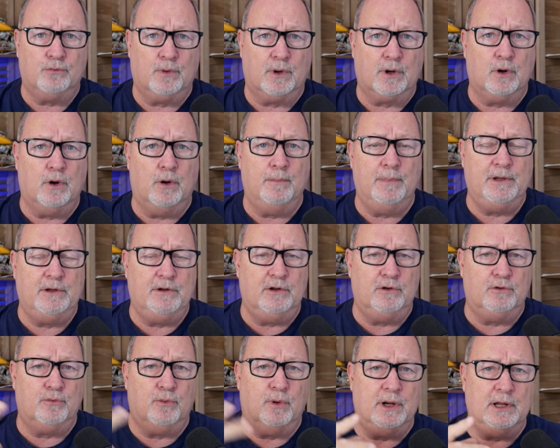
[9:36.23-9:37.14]
We're going
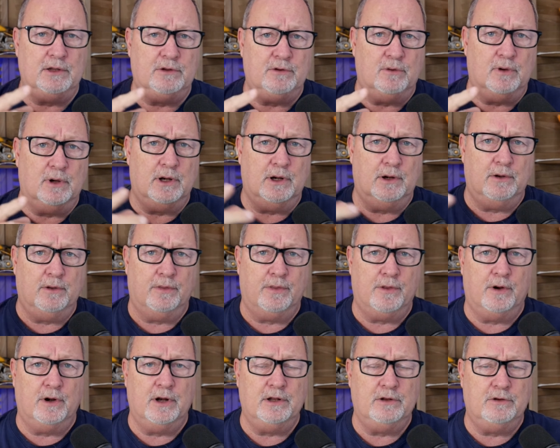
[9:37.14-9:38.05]
between 2,200 and
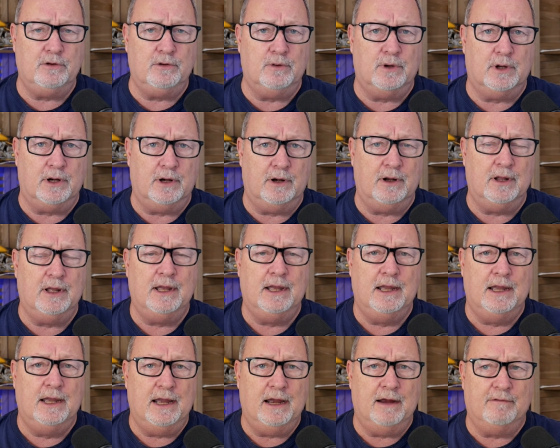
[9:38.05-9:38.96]
3,200
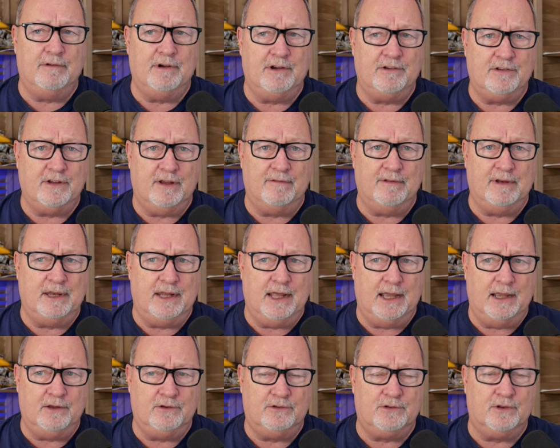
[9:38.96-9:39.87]
every seven
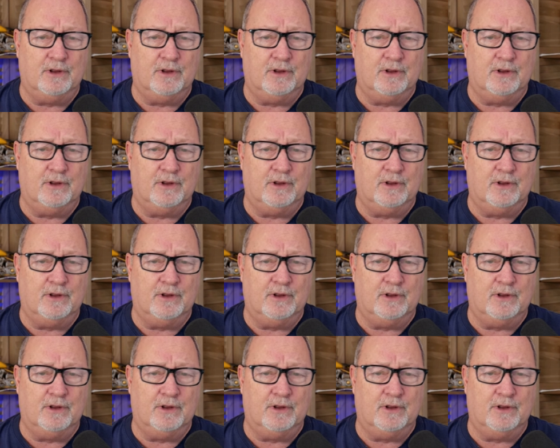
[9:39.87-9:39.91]
days.